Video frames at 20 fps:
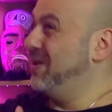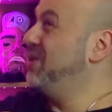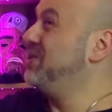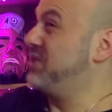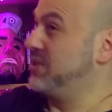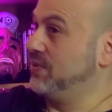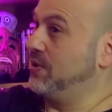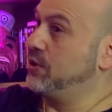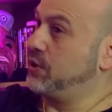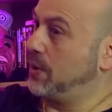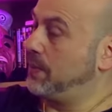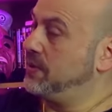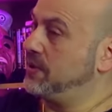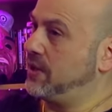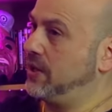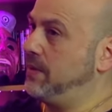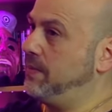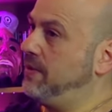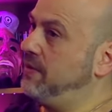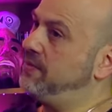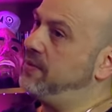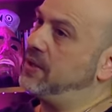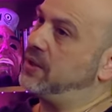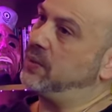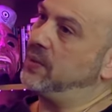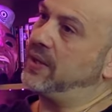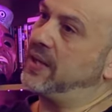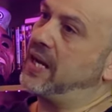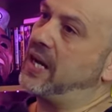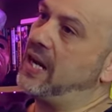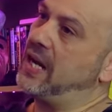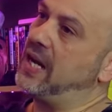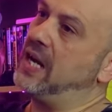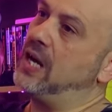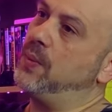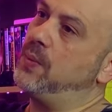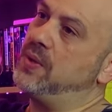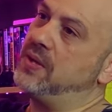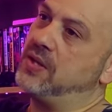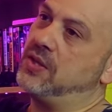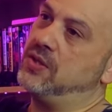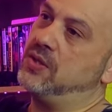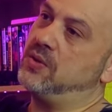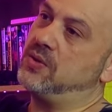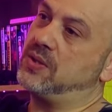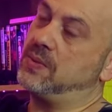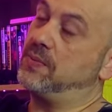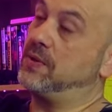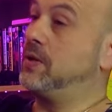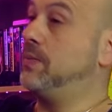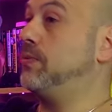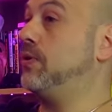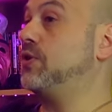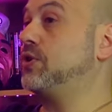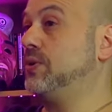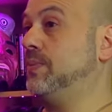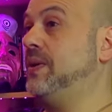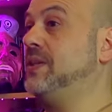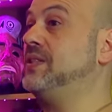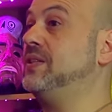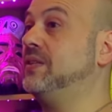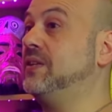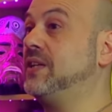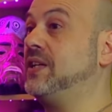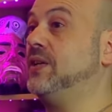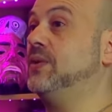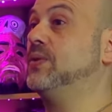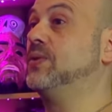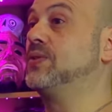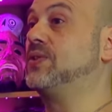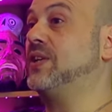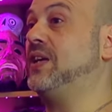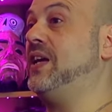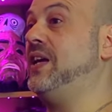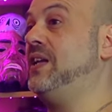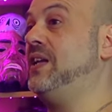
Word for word: most of our job is going to be figuring out how we can do something approximating the oh, kills oh,